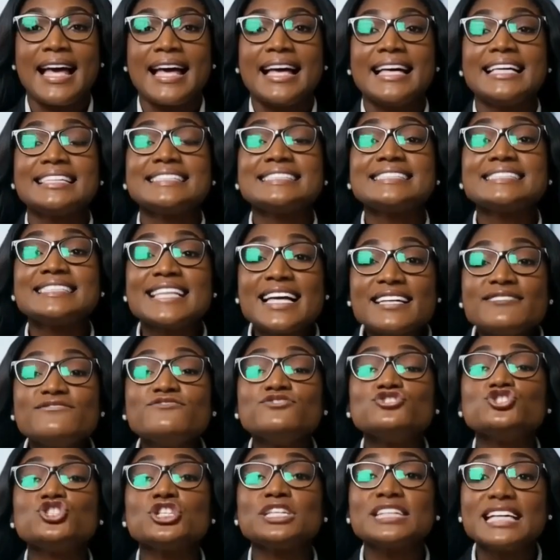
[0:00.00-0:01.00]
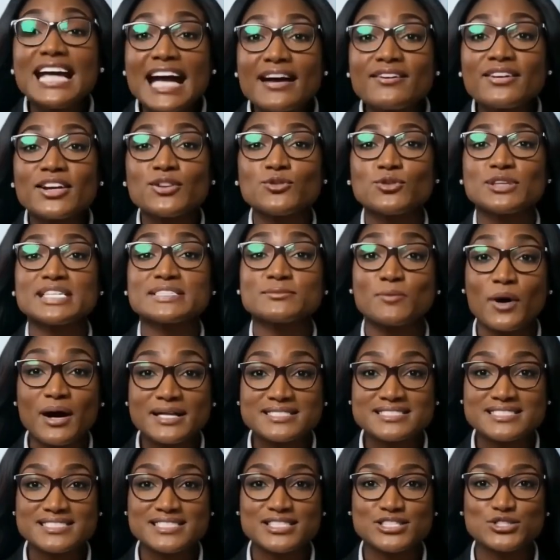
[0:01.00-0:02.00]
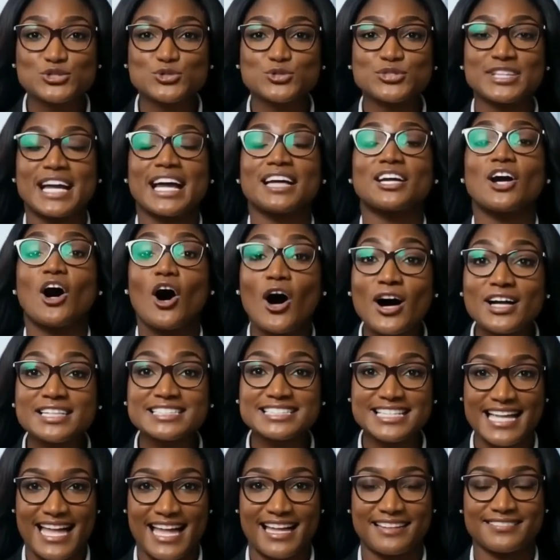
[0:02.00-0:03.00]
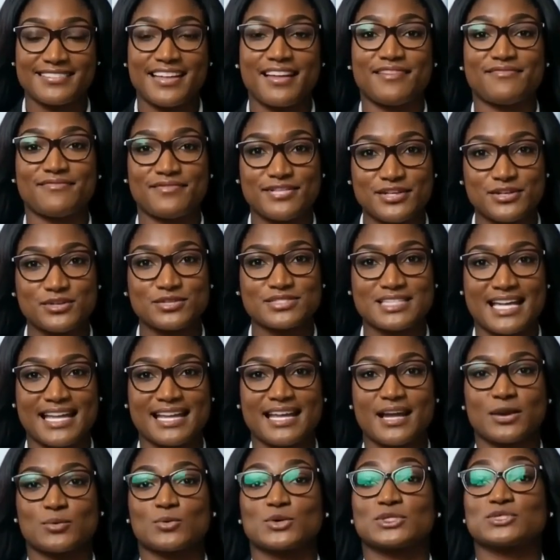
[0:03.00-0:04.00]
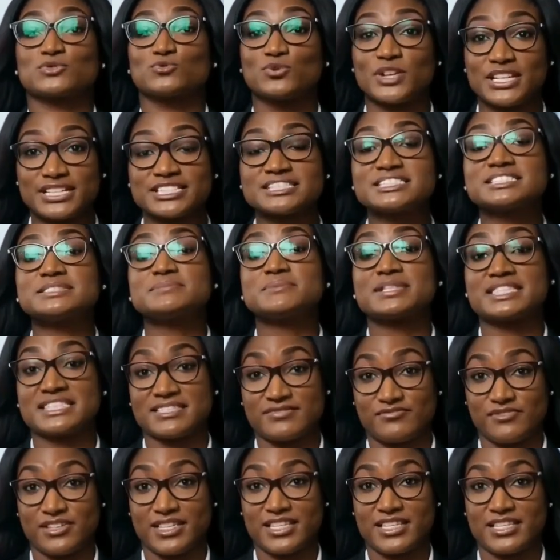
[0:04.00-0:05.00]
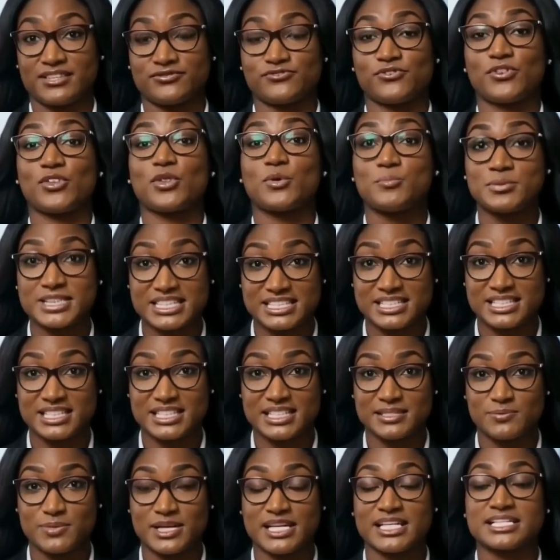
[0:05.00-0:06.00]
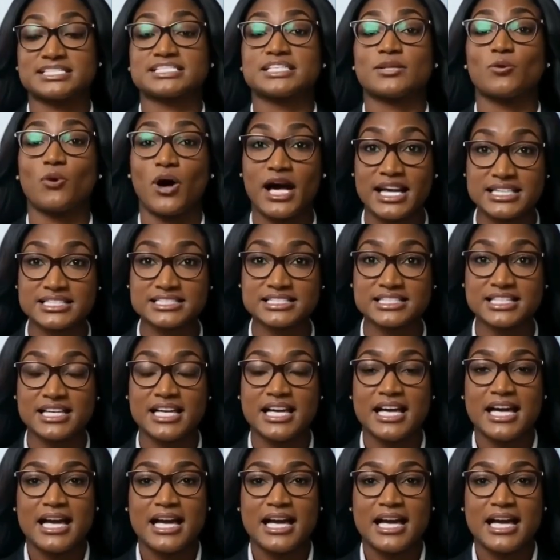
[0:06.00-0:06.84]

Instead of generic responses, you get content that feels like it was written specifically for your business, because it was.